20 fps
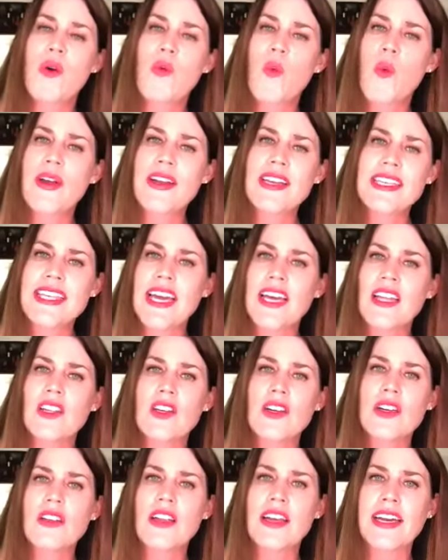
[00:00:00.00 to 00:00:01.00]
what does that
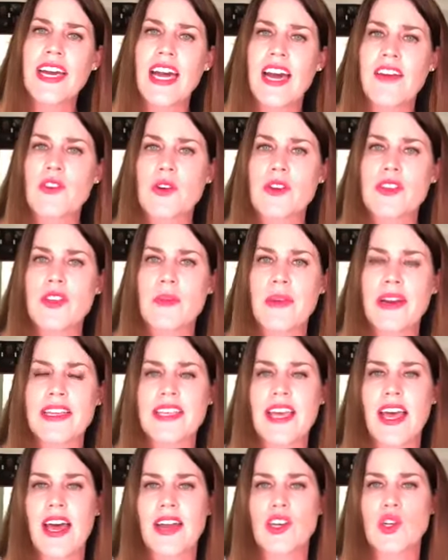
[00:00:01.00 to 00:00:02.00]
look like after
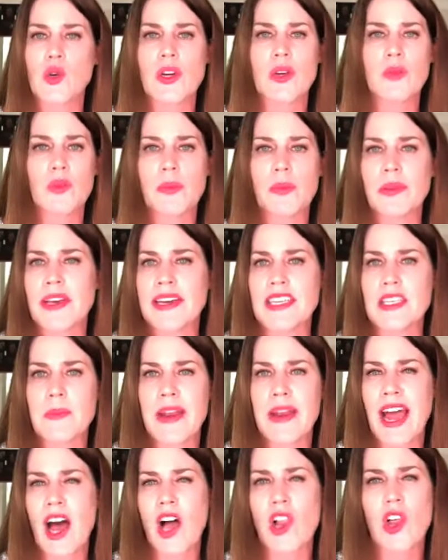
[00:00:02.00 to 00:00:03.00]
somebody's had joint
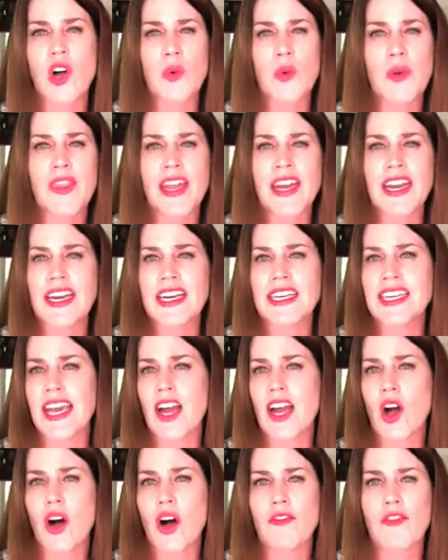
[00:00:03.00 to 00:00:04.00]
replacement? How long would they need to
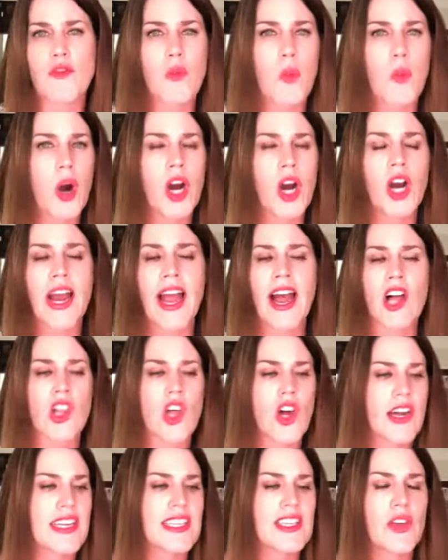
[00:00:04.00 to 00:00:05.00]
take off of work? How
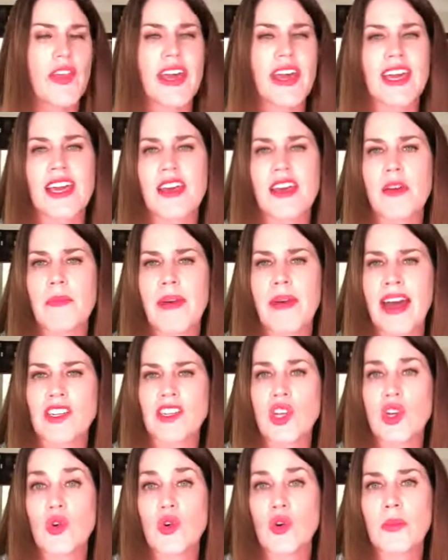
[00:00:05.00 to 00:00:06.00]
long until they can get back
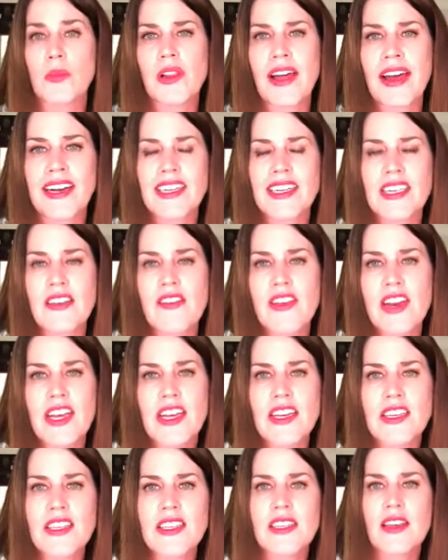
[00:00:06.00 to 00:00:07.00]
to normal
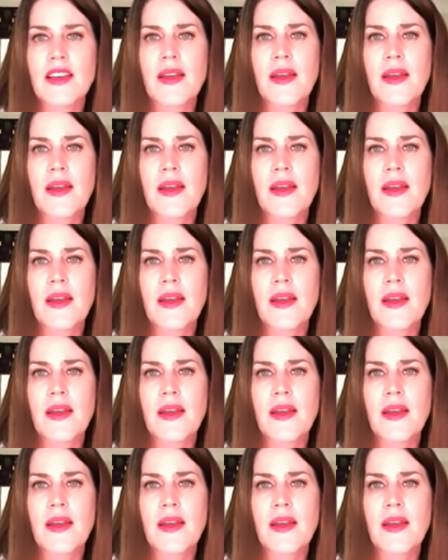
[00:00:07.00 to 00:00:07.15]
activities?